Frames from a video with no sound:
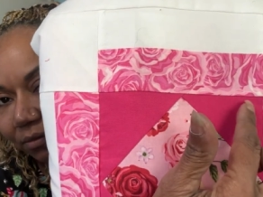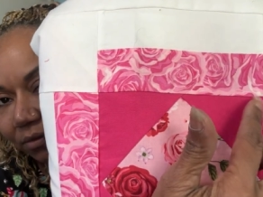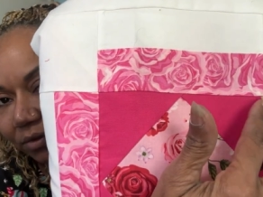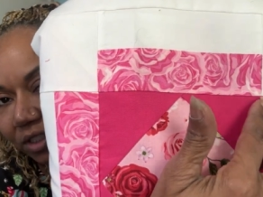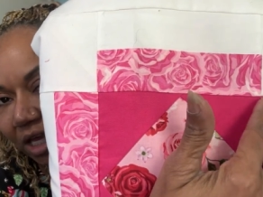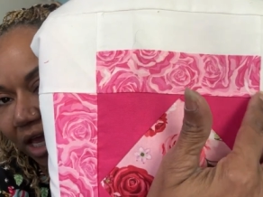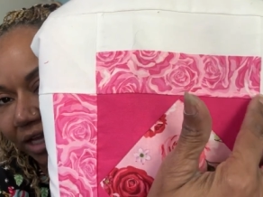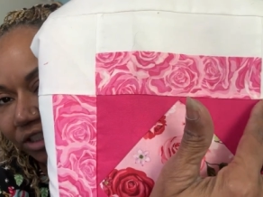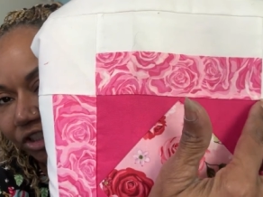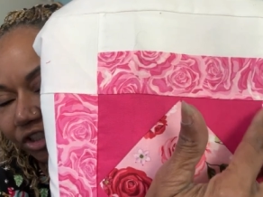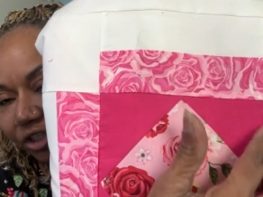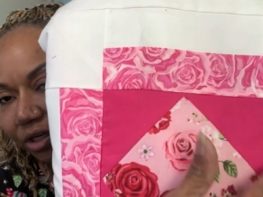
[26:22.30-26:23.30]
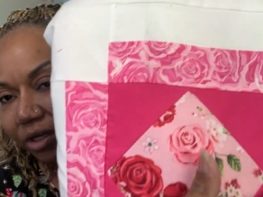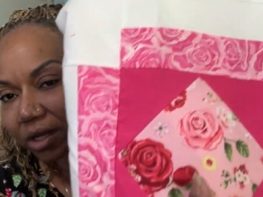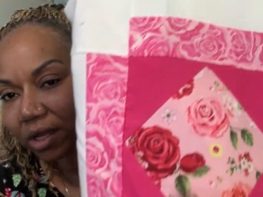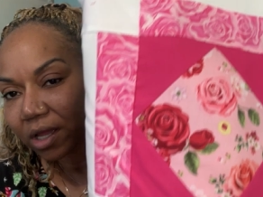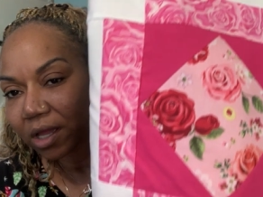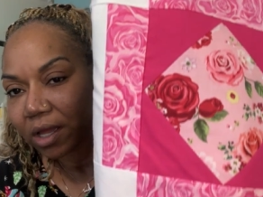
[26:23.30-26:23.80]
touch,
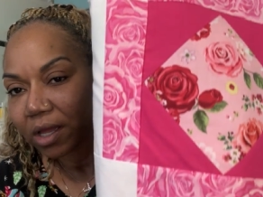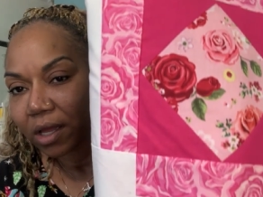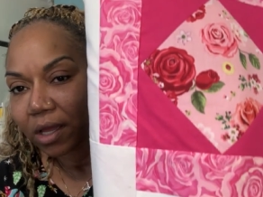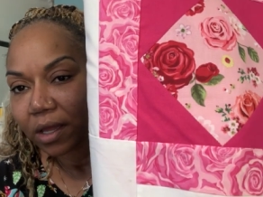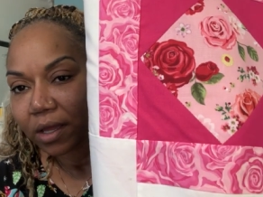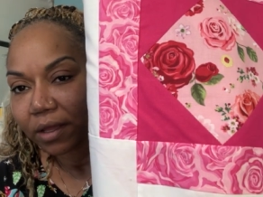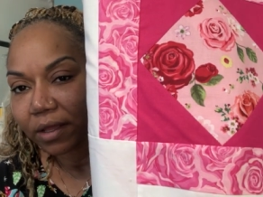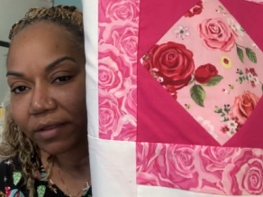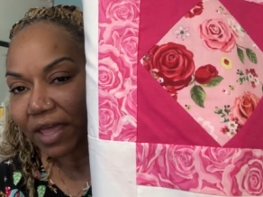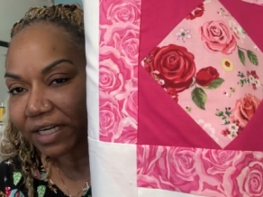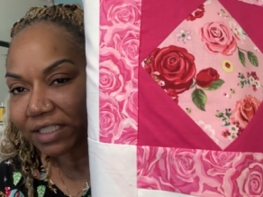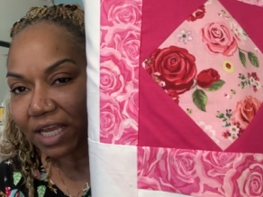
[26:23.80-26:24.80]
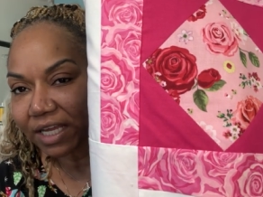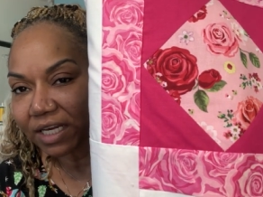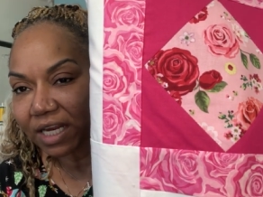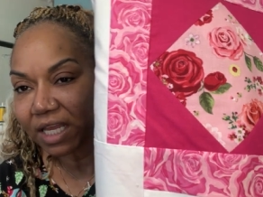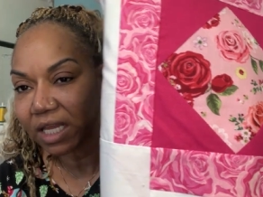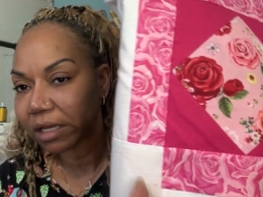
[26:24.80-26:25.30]
that
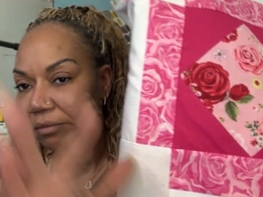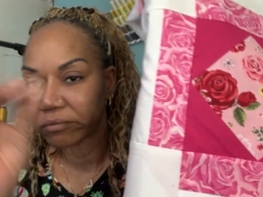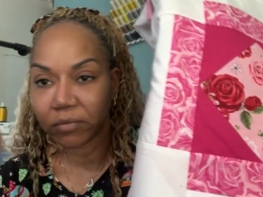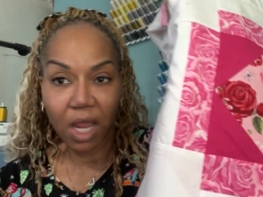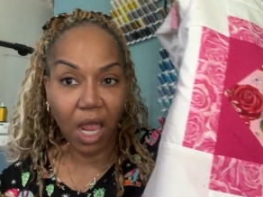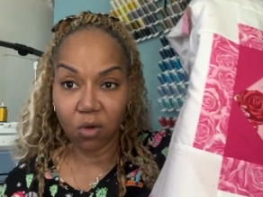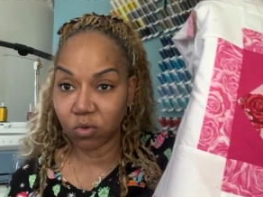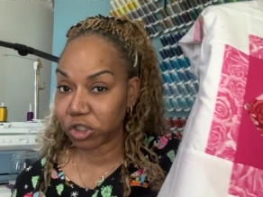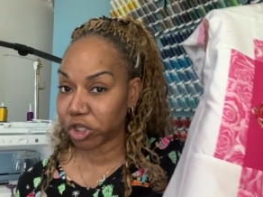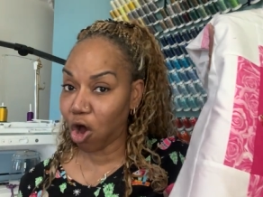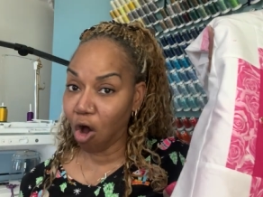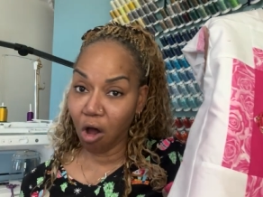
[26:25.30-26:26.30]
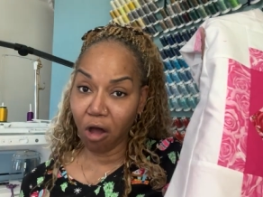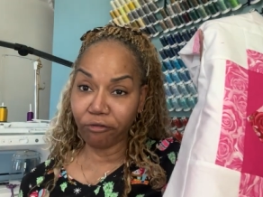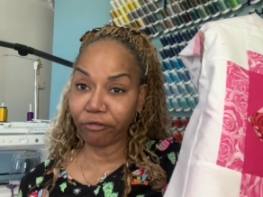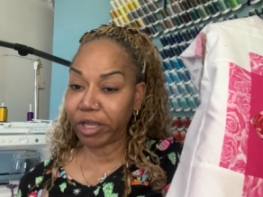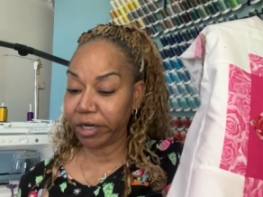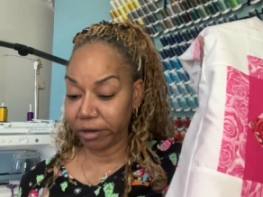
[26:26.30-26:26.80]
technique, I was off
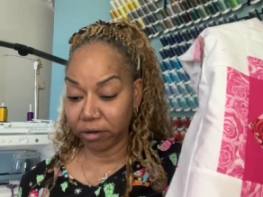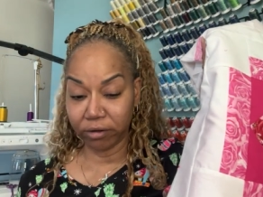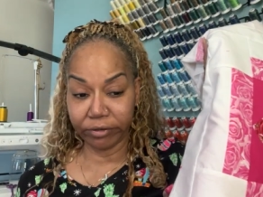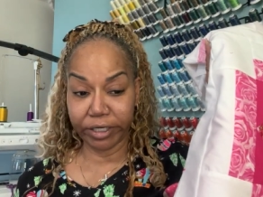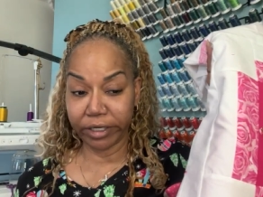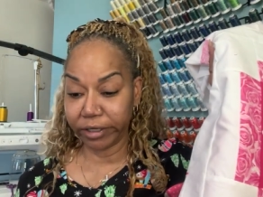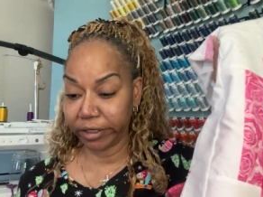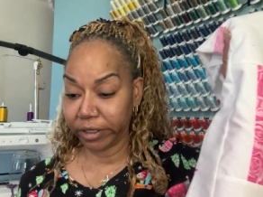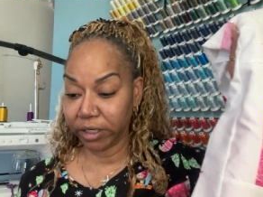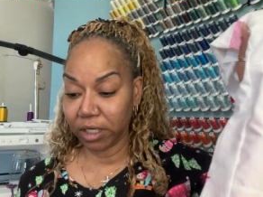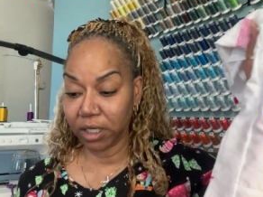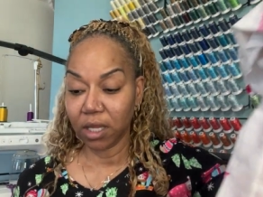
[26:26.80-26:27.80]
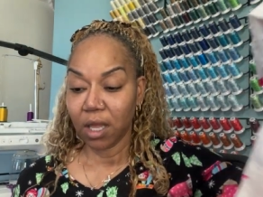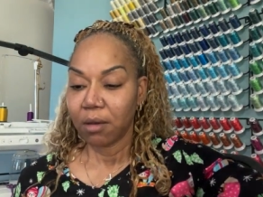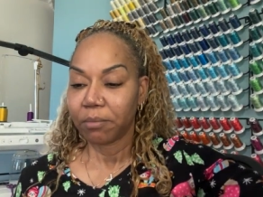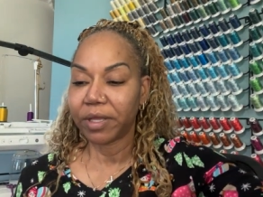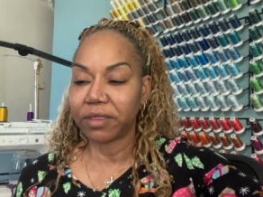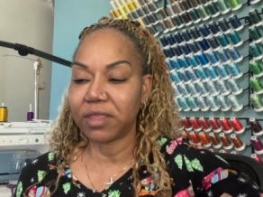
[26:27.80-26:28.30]
and on it, honey.
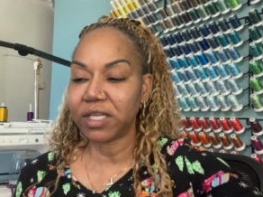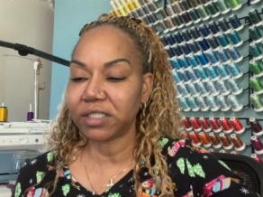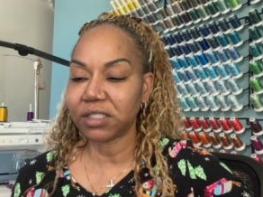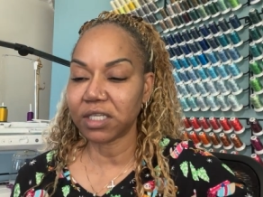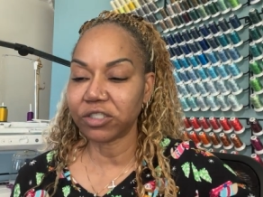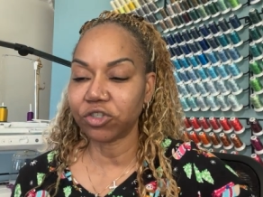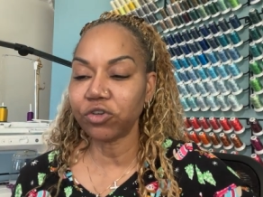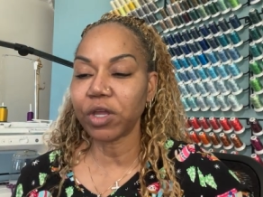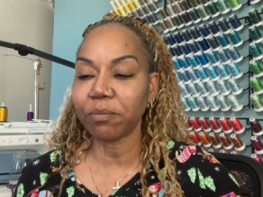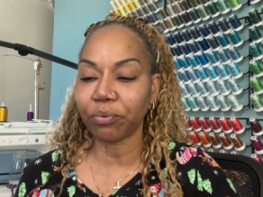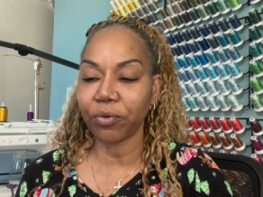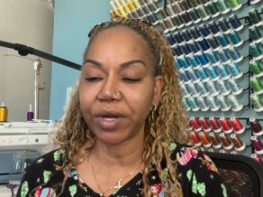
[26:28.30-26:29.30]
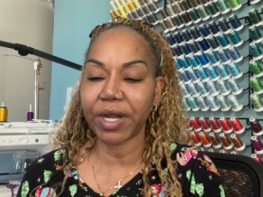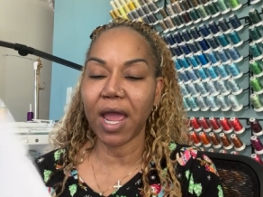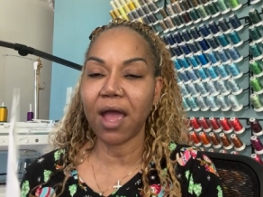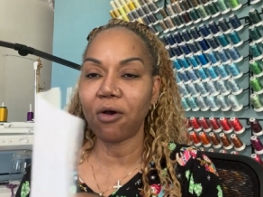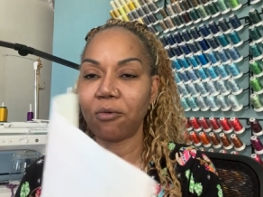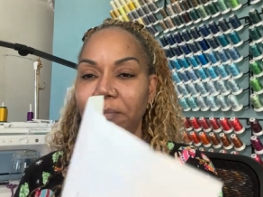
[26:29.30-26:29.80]
But this is, you can print out